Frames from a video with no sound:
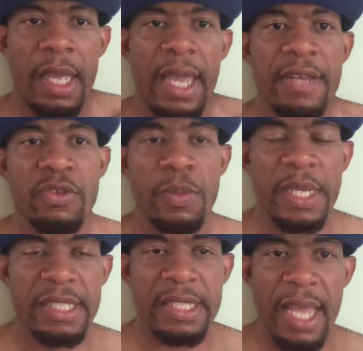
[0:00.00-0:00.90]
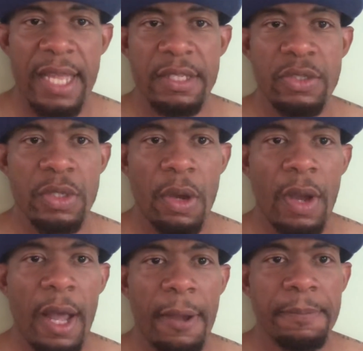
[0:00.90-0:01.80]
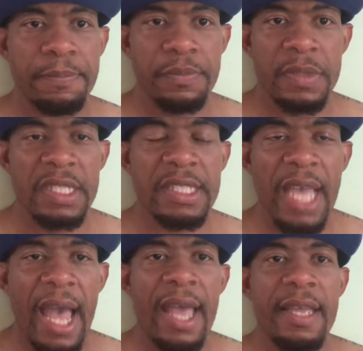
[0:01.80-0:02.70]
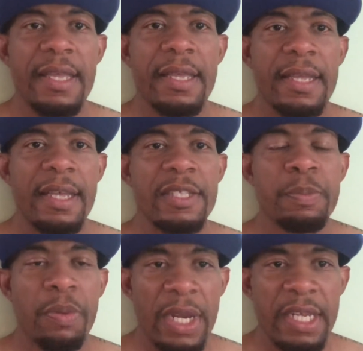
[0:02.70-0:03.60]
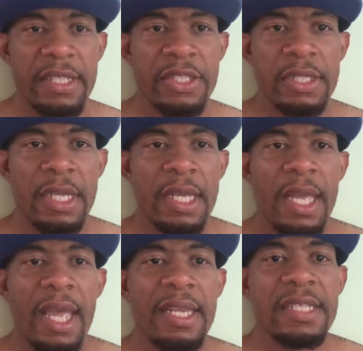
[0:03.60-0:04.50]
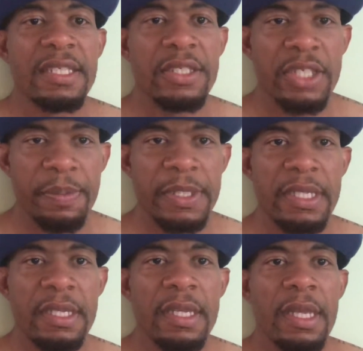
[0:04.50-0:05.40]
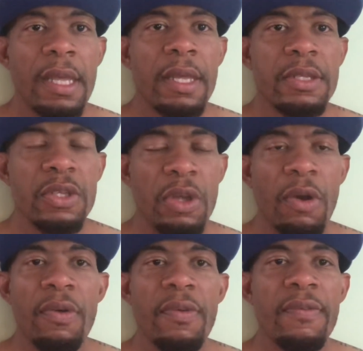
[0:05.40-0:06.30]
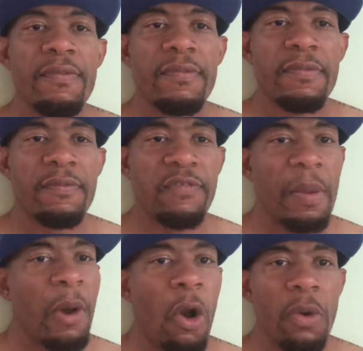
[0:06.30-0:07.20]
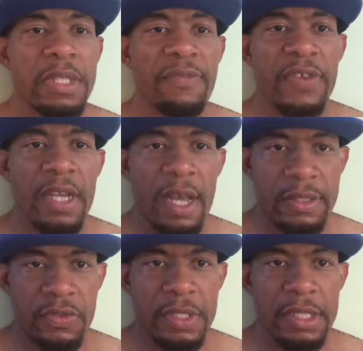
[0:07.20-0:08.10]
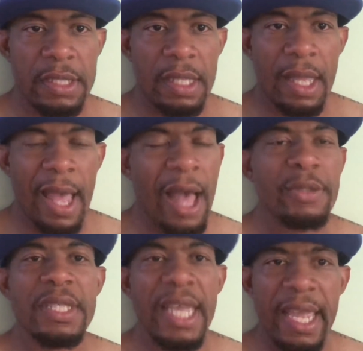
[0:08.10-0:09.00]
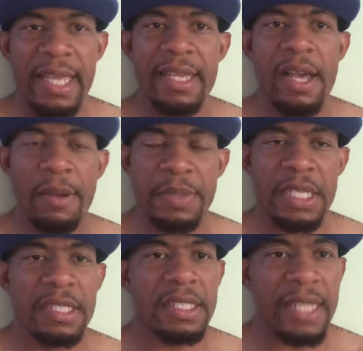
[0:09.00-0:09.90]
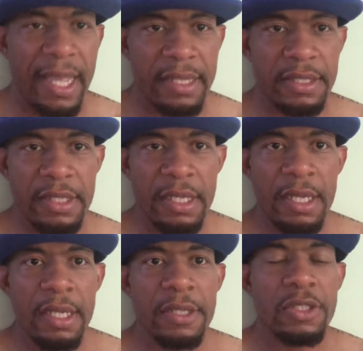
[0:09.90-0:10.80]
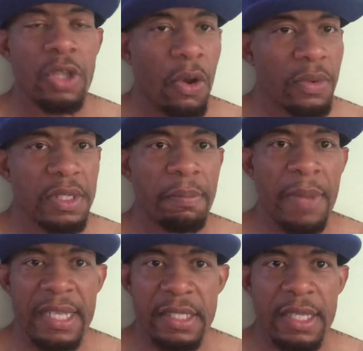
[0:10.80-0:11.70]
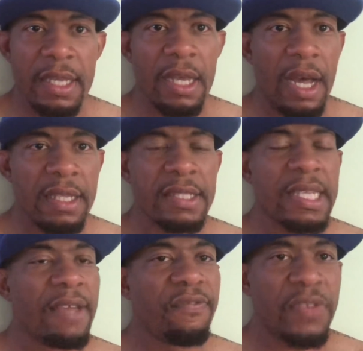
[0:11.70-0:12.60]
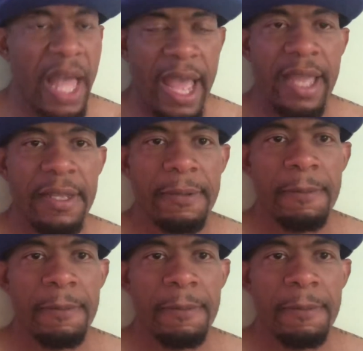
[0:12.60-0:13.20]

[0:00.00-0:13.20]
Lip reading: Andy Ruiz said, you know, this guy is British and he's a gypsy, you know, from a whole different country. How dare he come to the States, don the Mexican colors and flag,